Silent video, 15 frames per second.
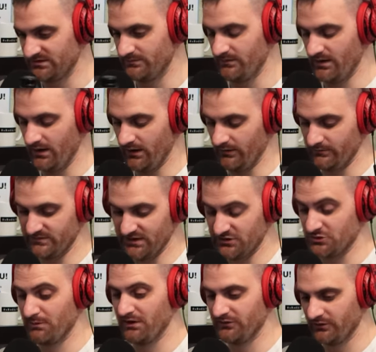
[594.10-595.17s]
uh,
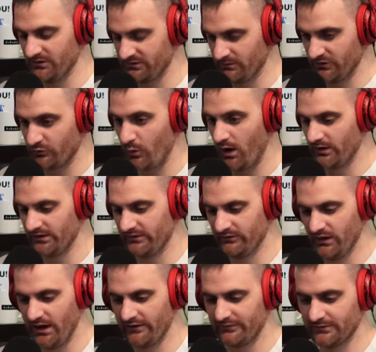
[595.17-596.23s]
detrimental to someone's quality of
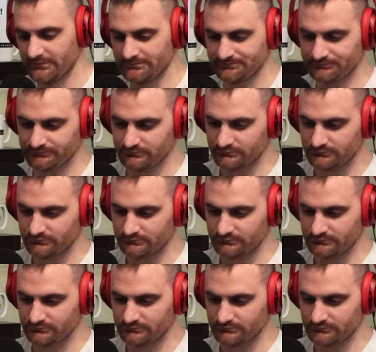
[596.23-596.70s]
life. Right.